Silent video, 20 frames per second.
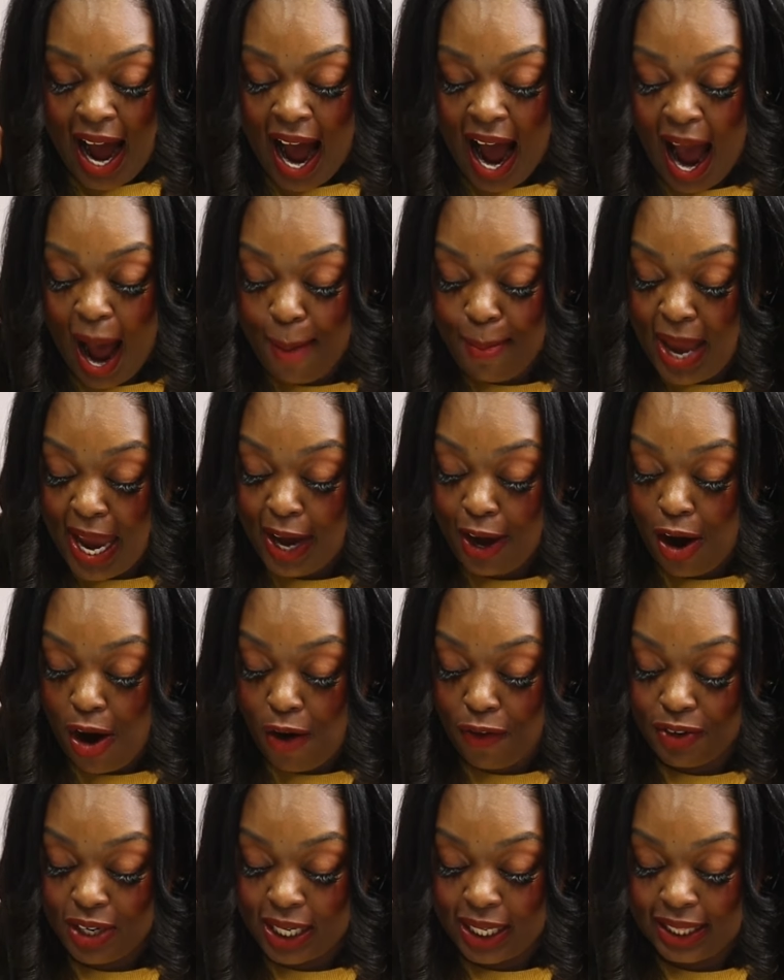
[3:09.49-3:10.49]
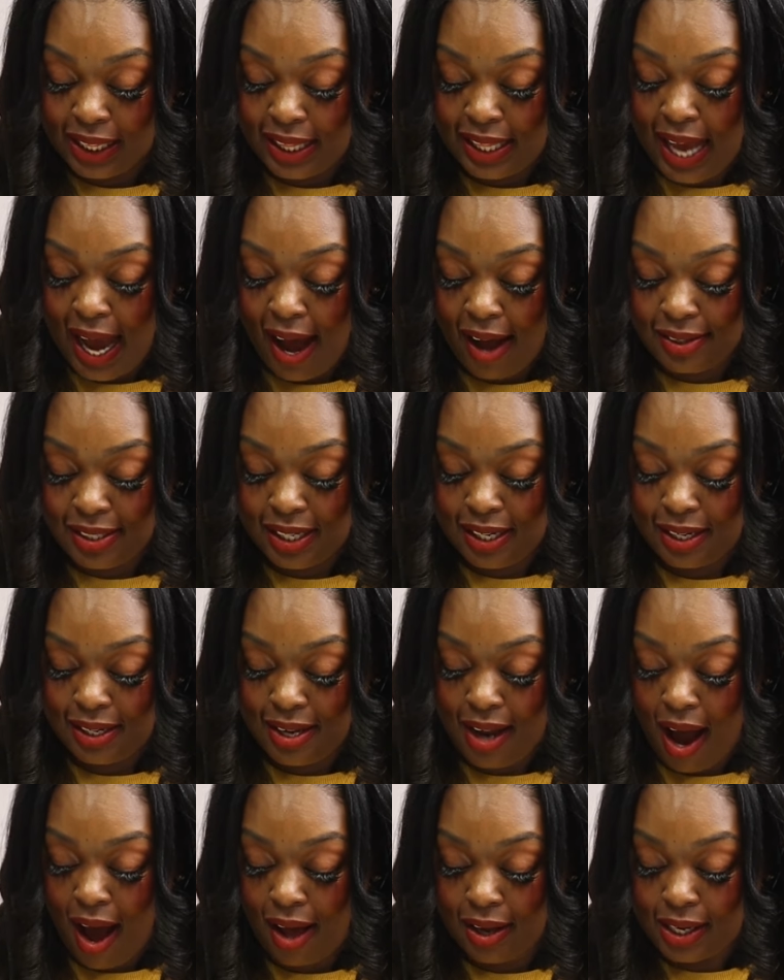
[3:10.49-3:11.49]
I made over
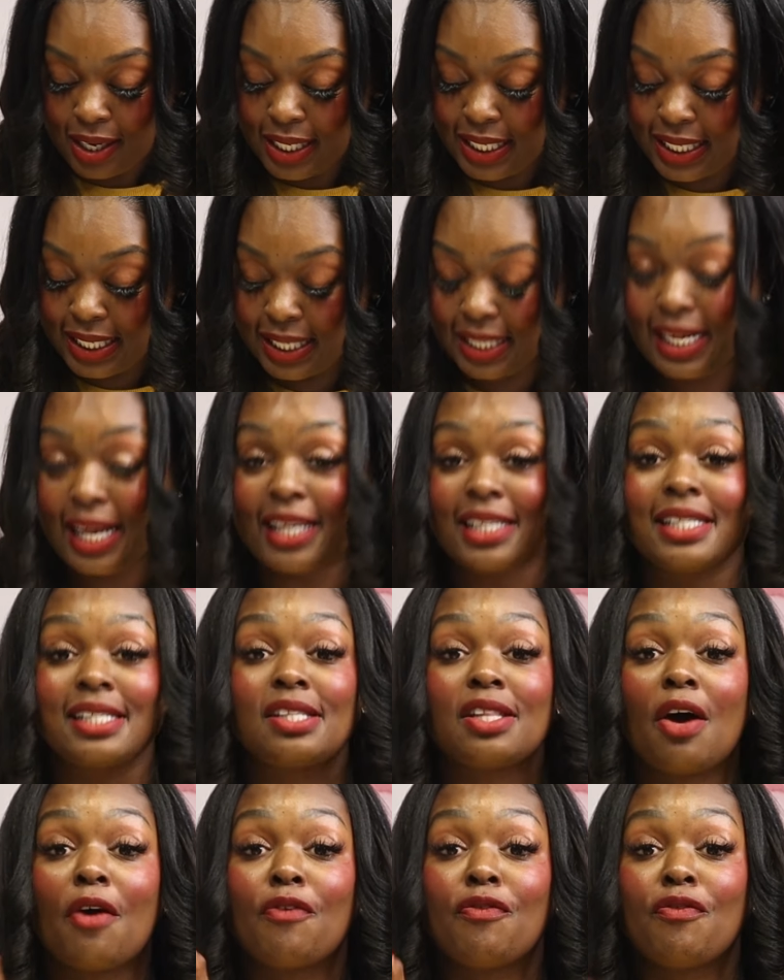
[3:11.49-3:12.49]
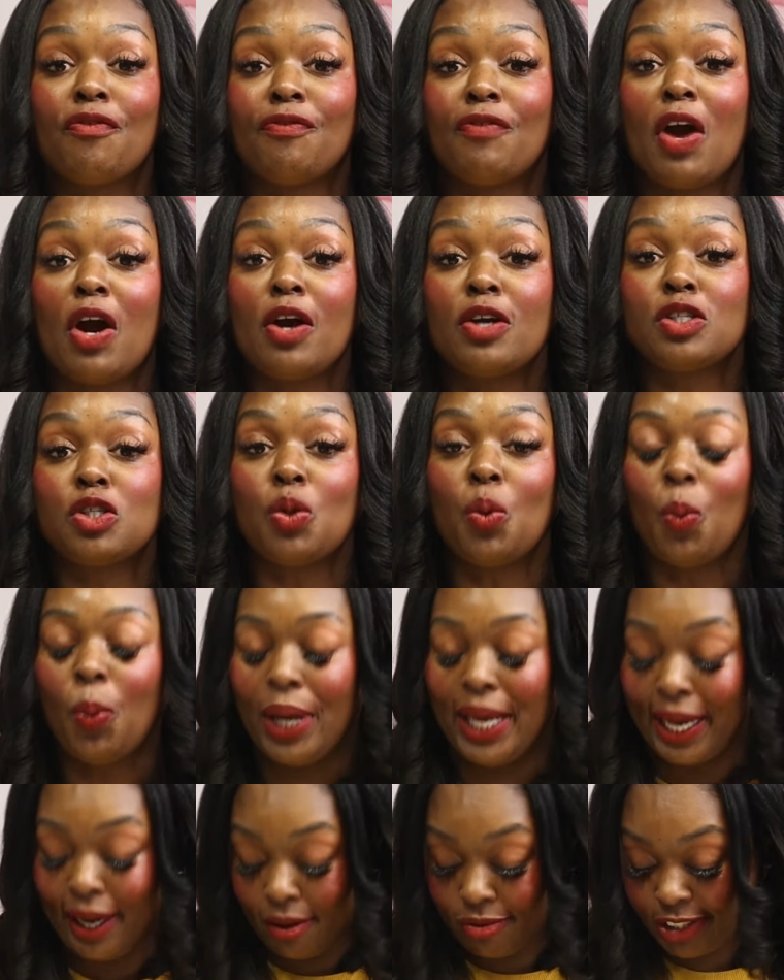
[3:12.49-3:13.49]
$1,000 since the first
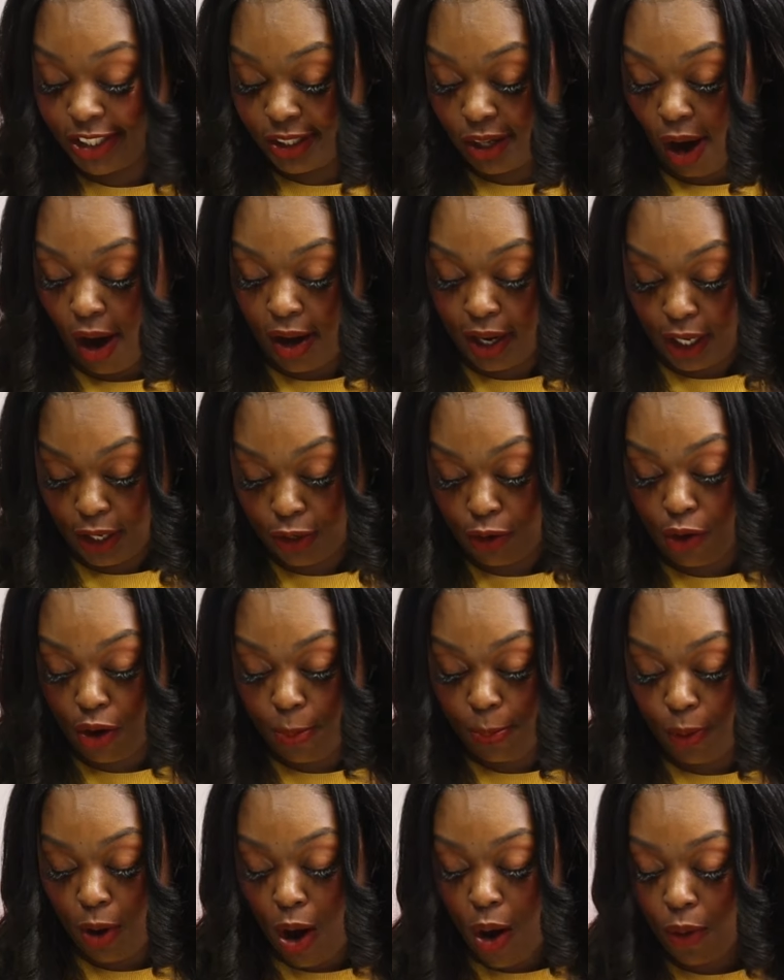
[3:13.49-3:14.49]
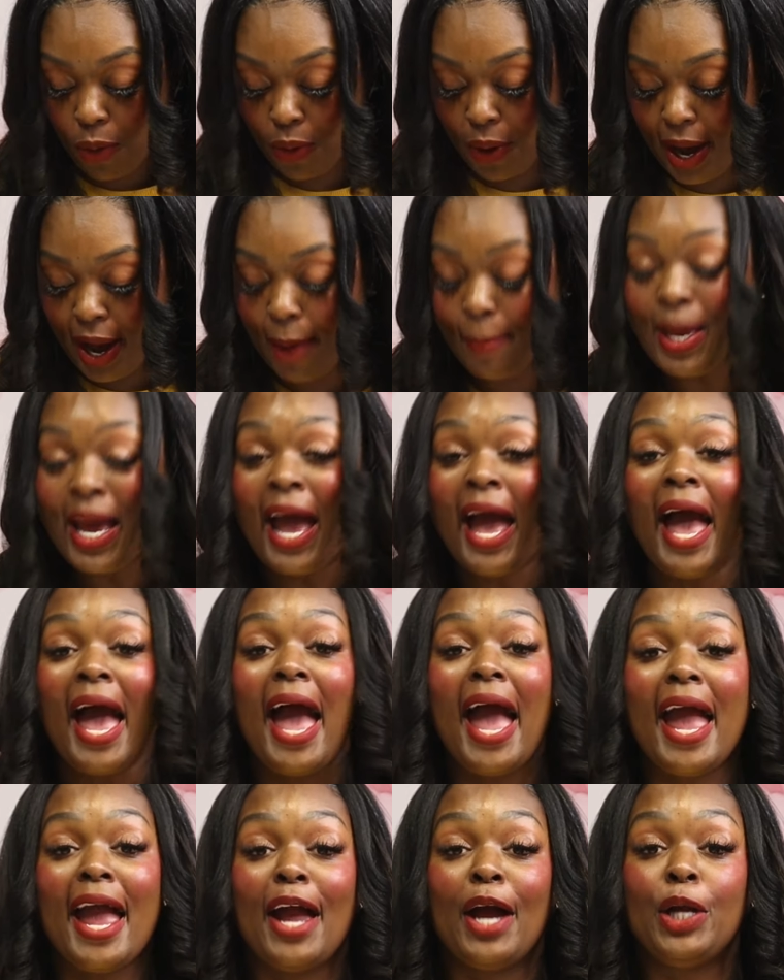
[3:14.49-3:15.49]
week of starting your program
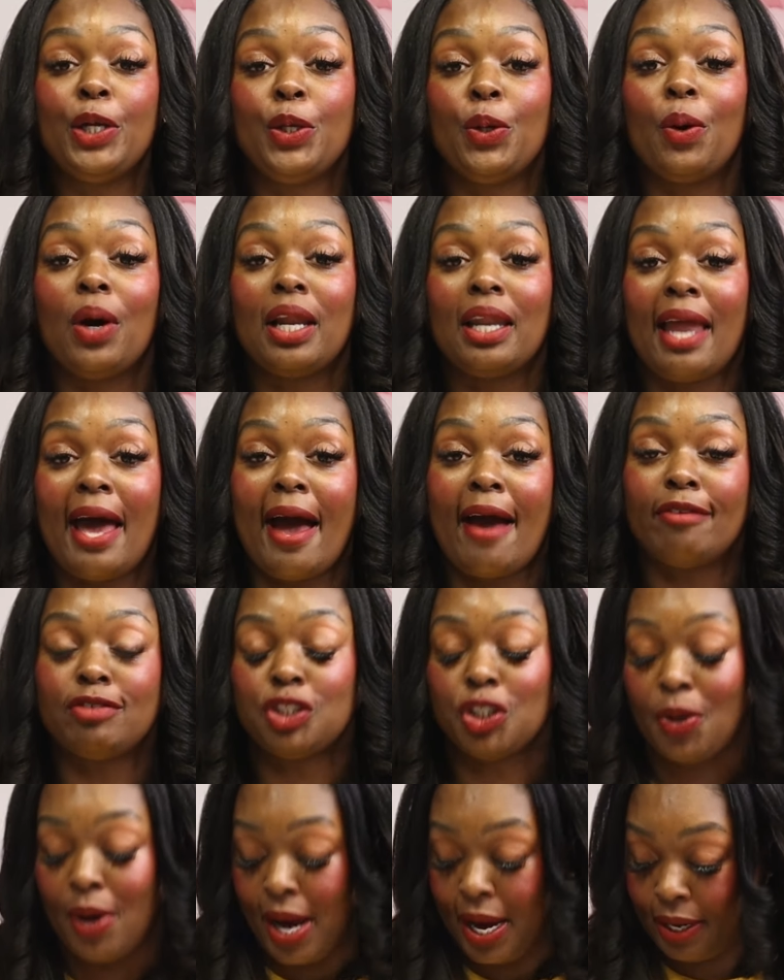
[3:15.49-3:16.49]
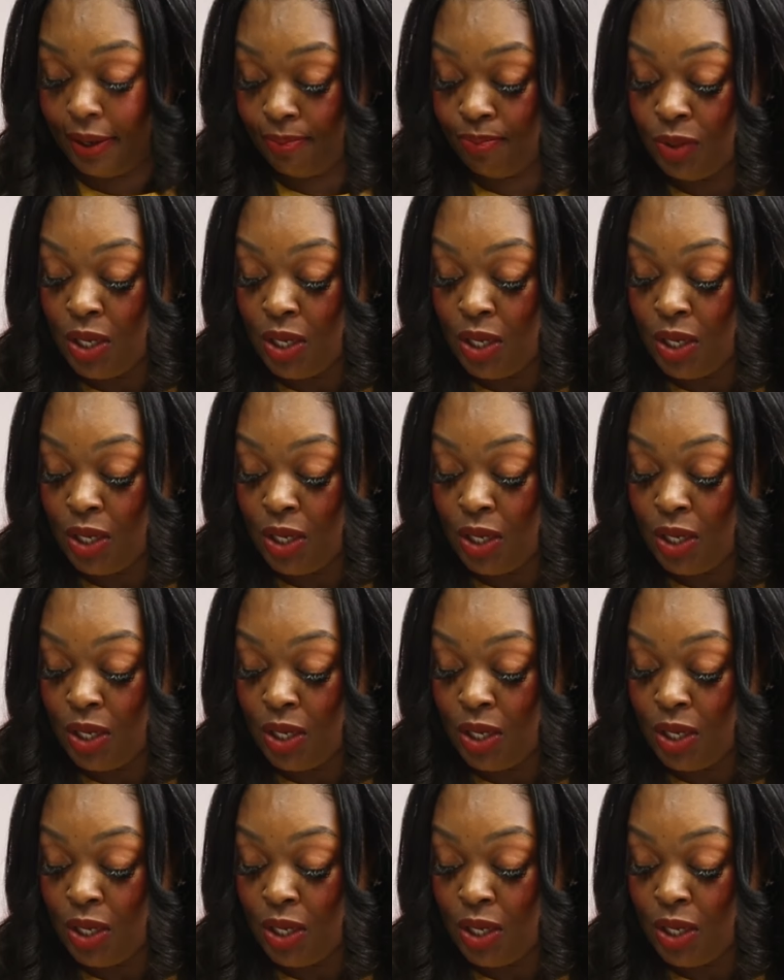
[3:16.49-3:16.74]
and your live training.